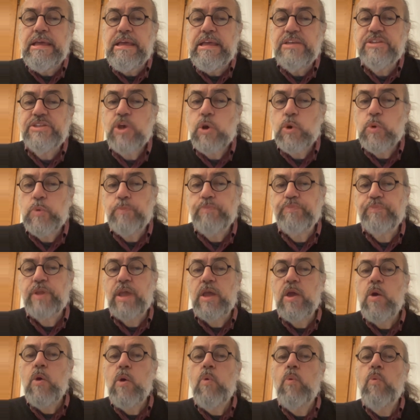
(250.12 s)
So,
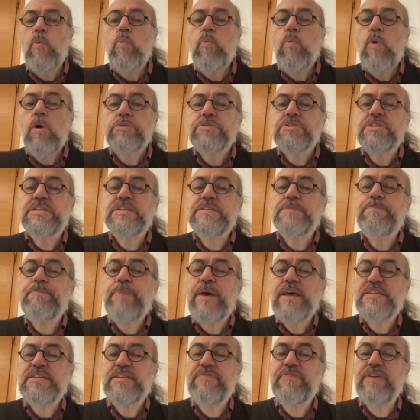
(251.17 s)
what
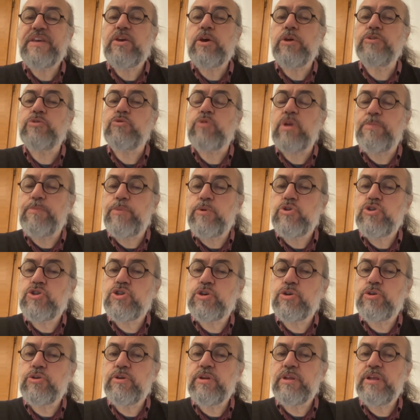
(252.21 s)
specific
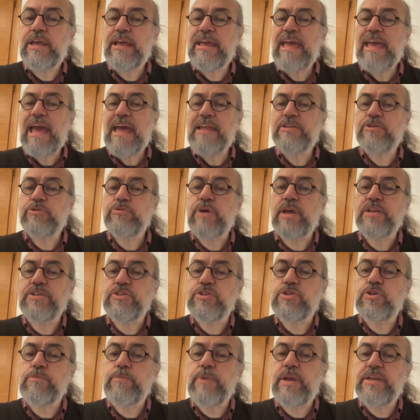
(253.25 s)
contribution can
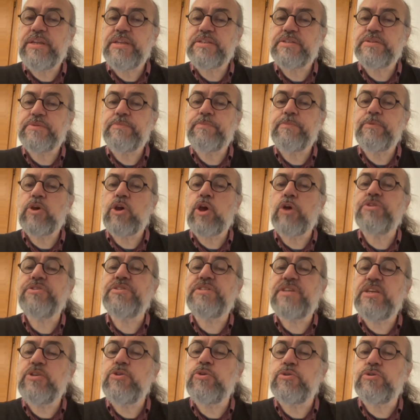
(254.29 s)
transhumanism
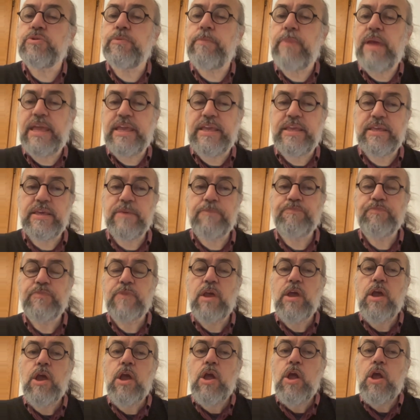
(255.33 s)
continue to make?
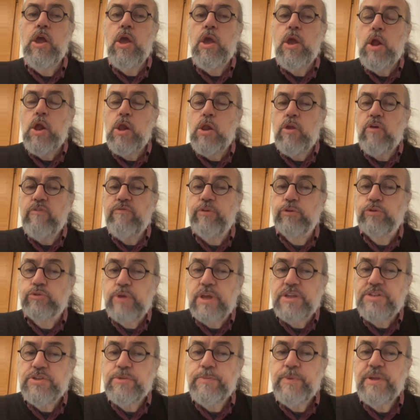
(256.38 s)
For
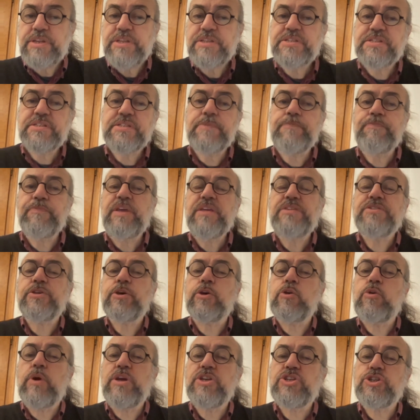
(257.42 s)
transhumanists, it's a
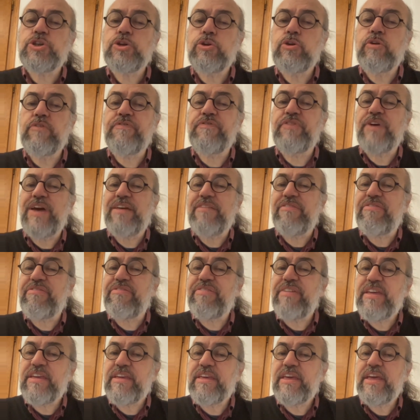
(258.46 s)
question of
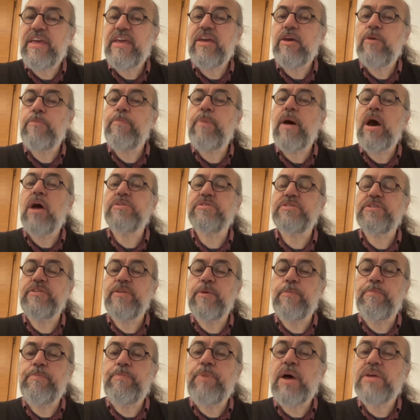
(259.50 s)
thinking about the
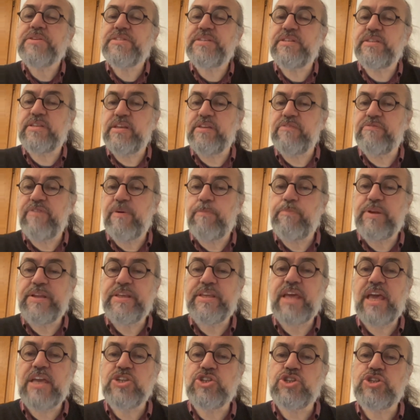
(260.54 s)
positive
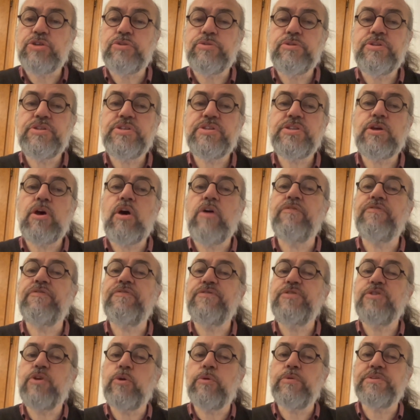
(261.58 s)
applications of
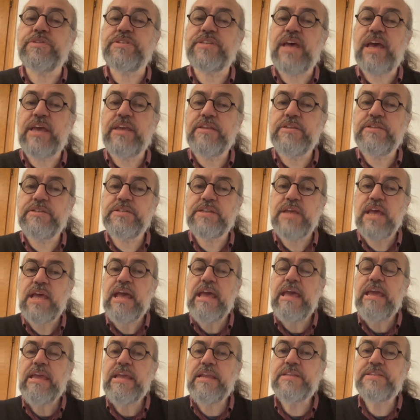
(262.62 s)
neuroscience
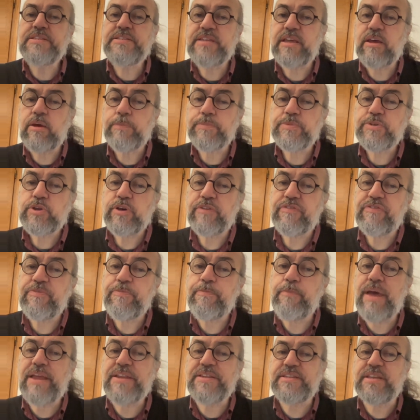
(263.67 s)
in terms of
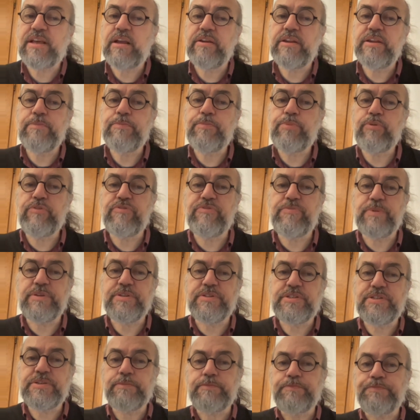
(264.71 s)
mental improvements.